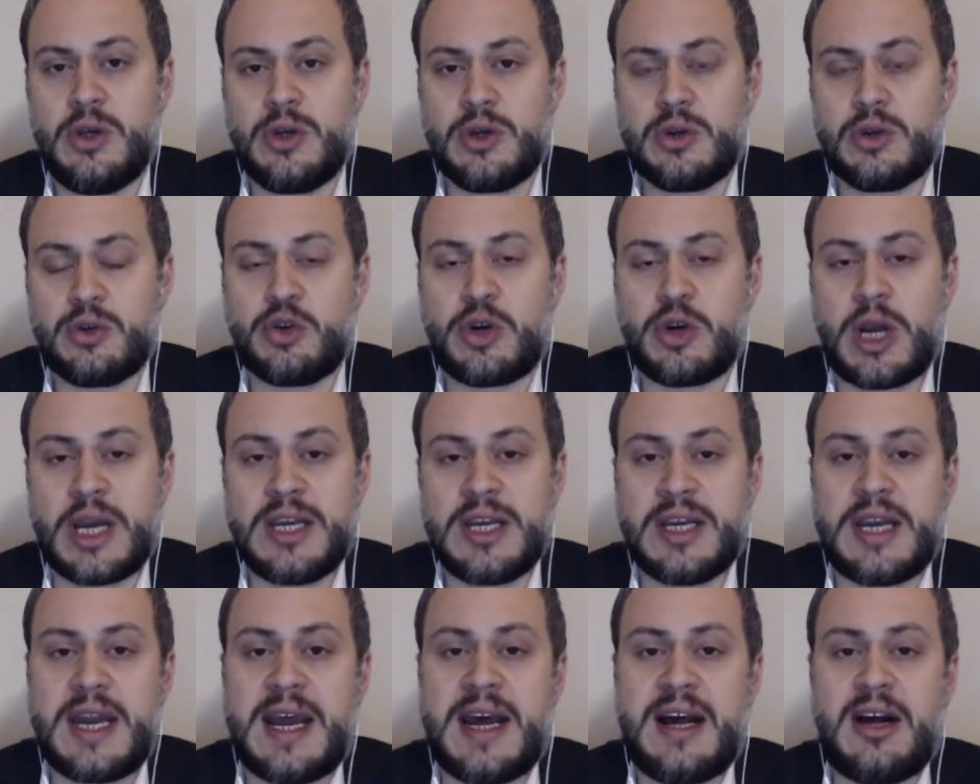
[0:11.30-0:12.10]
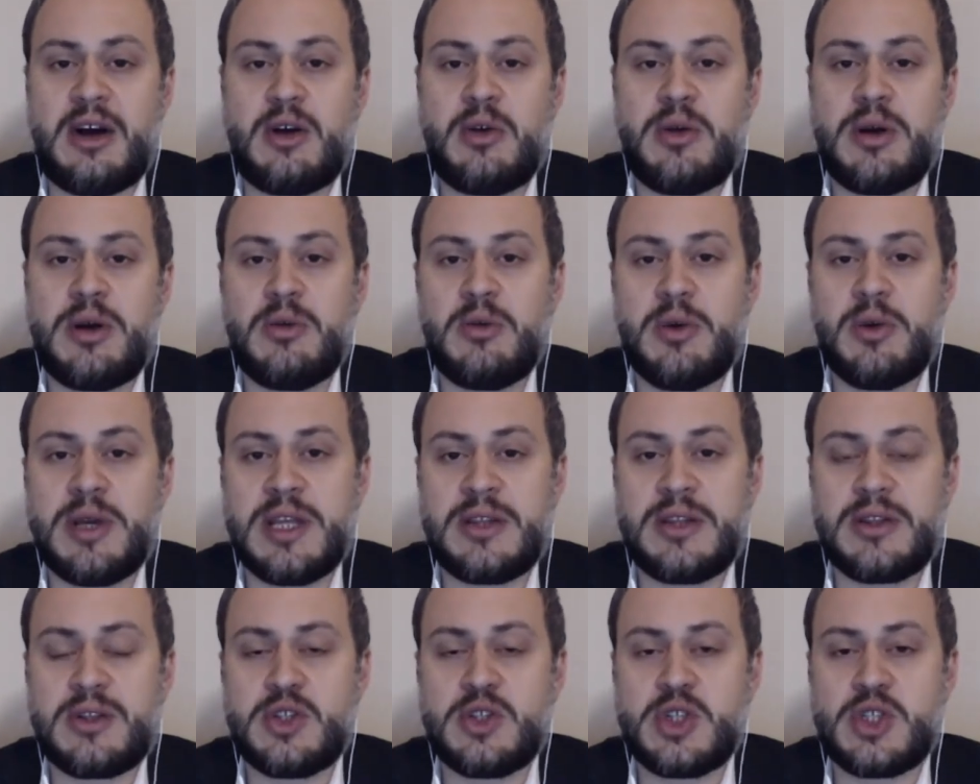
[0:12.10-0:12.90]
right now,
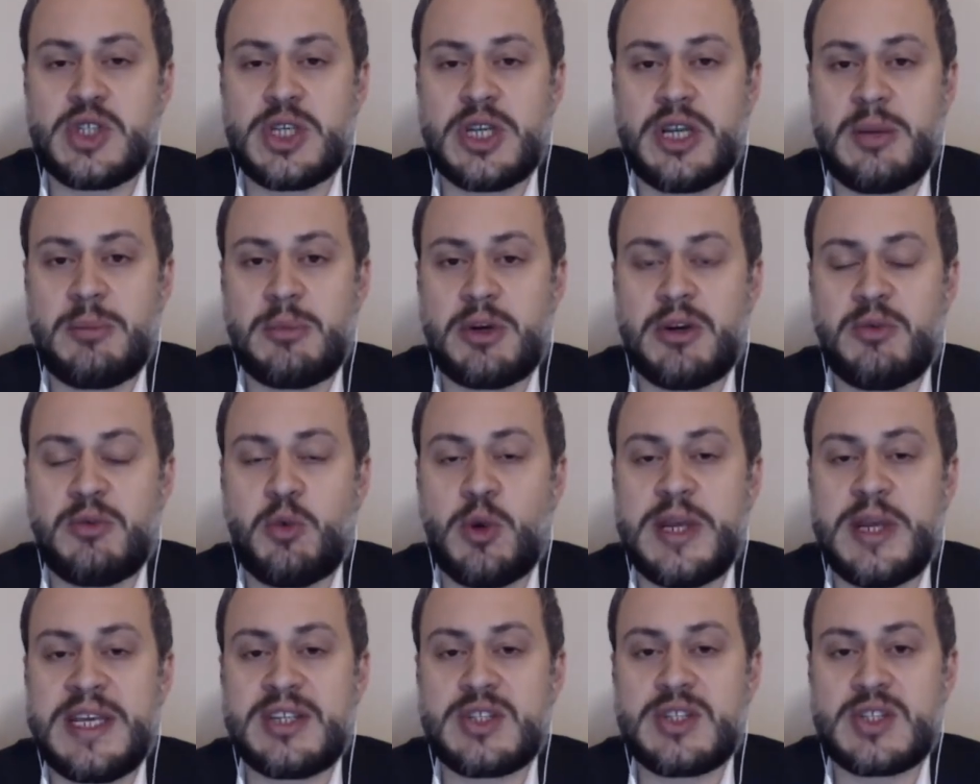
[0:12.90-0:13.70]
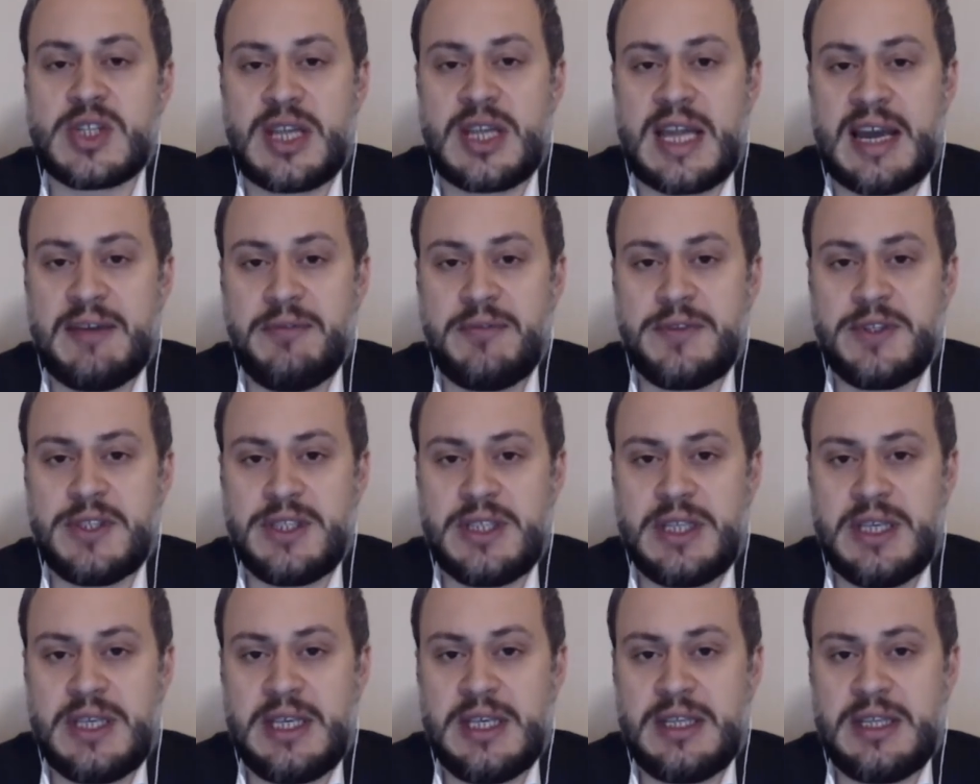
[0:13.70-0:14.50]
with just a number of weeks left
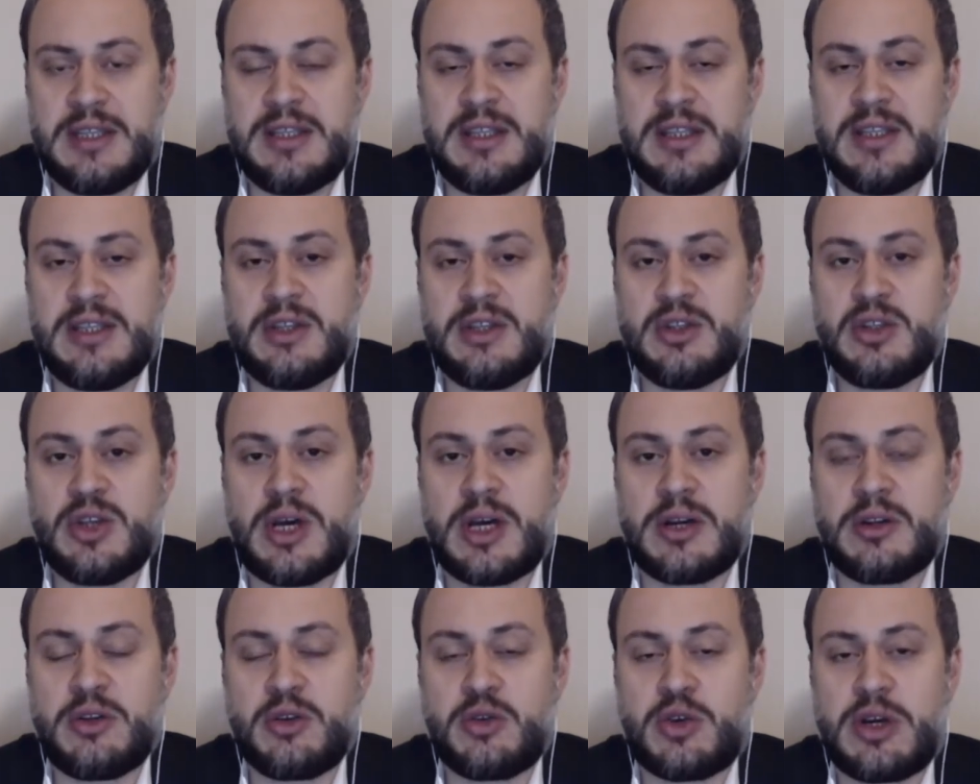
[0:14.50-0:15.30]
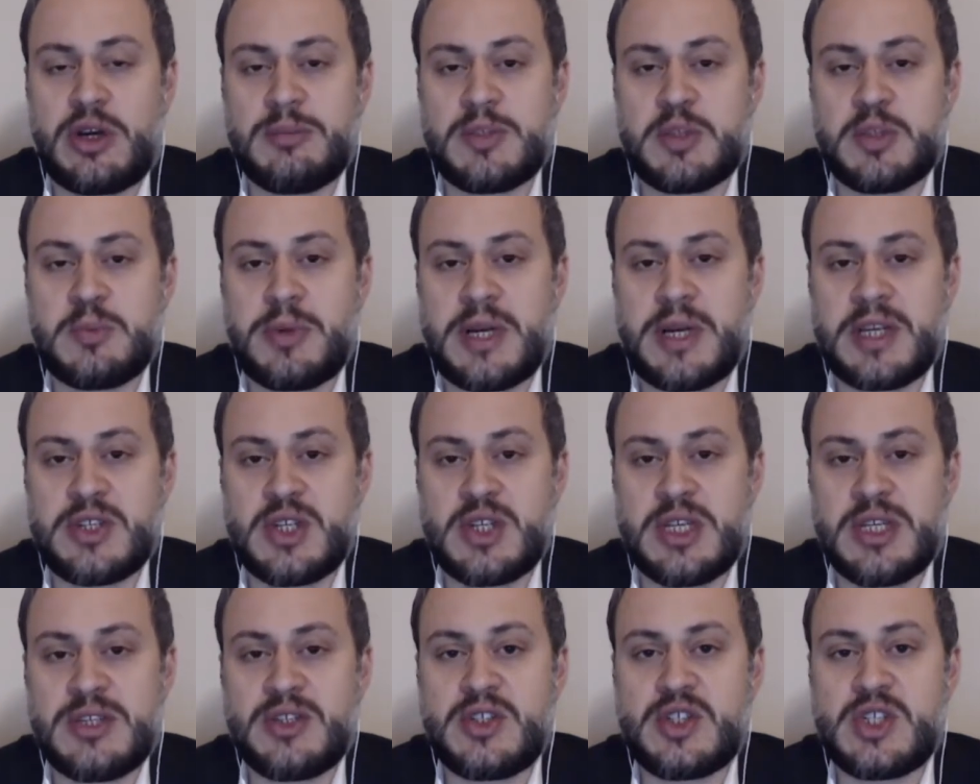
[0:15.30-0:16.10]
in Donald Trump's
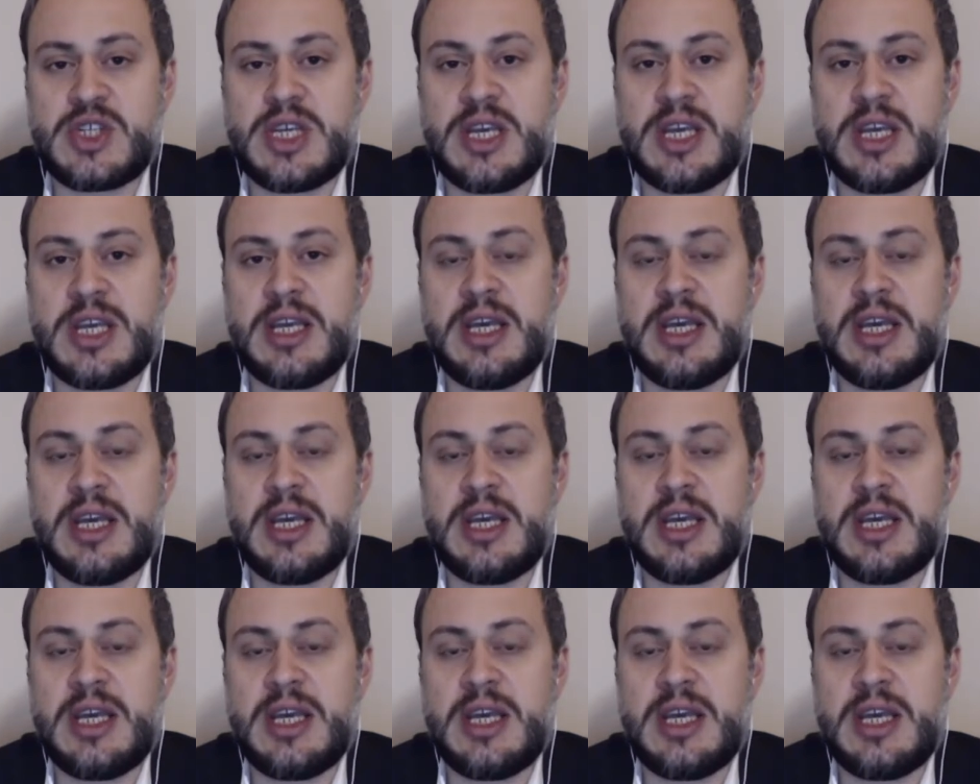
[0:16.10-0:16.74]
presidency,